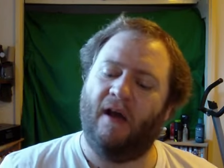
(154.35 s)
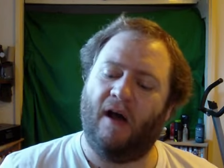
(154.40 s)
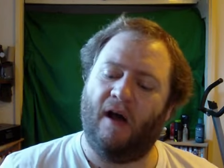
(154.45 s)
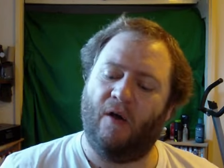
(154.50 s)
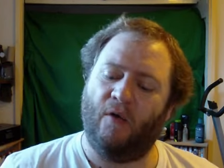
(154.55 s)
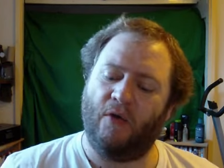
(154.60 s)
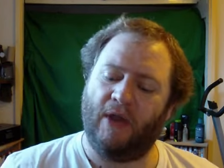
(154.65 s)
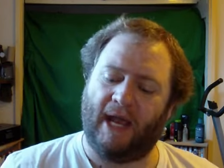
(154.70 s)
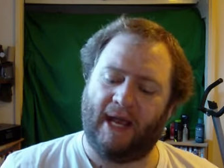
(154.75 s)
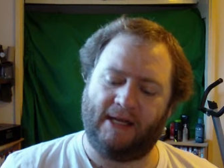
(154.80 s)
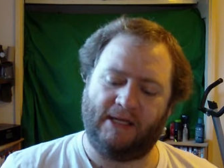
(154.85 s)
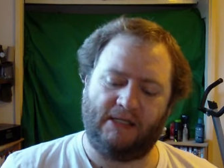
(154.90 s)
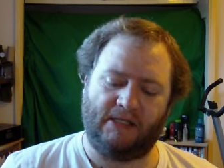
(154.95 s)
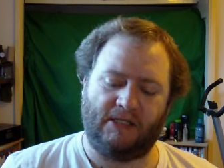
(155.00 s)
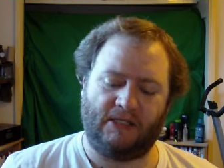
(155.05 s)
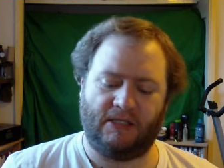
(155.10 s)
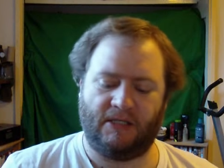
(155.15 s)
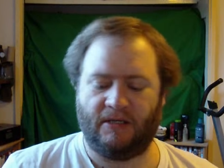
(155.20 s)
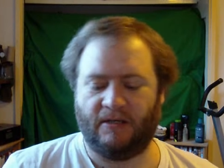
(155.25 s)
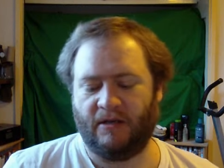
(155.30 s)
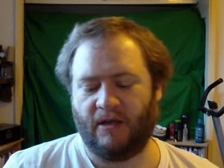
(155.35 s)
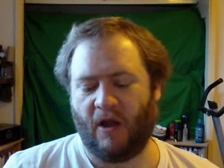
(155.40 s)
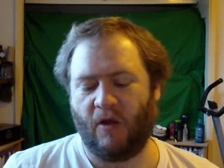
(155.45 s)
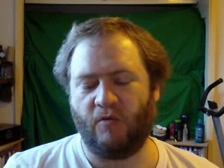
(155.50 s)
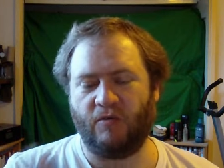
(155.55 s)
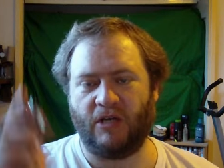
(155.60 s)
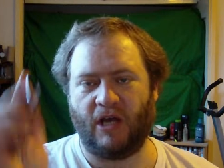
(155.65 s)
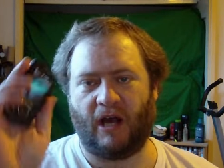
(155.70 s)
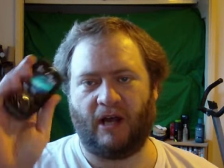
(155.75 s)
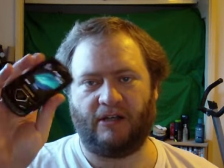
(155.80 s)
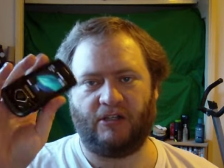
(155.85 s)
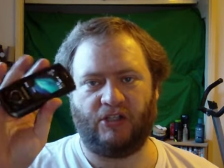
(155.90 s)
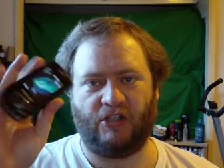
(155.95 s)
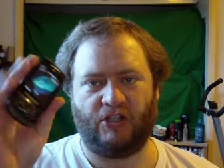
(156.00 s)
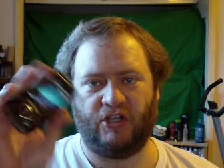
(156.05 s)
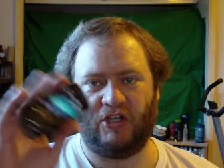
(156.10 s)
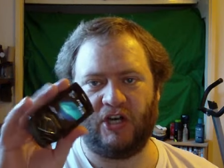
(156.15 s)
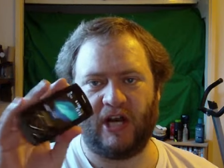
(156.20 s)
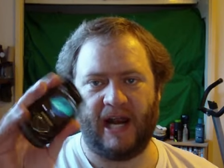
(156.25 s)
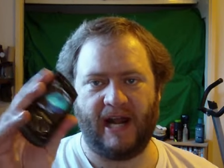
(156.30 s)
Oh yes, no
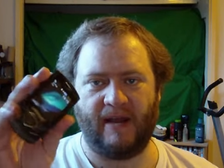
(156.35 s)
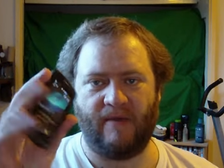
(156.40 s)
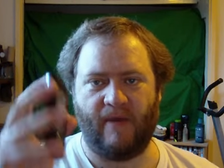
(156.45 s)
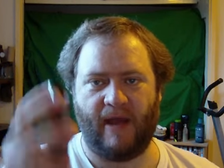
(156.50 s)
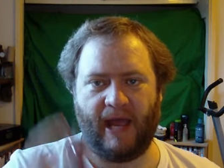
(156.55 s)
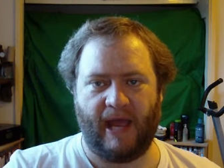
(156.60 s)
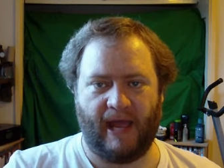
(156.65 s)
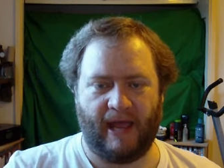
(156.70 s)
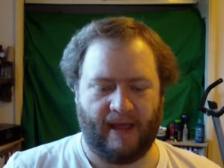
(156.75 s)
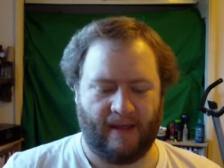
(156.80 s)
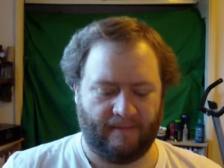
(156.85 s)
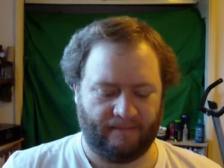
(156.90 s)
touch anywhere.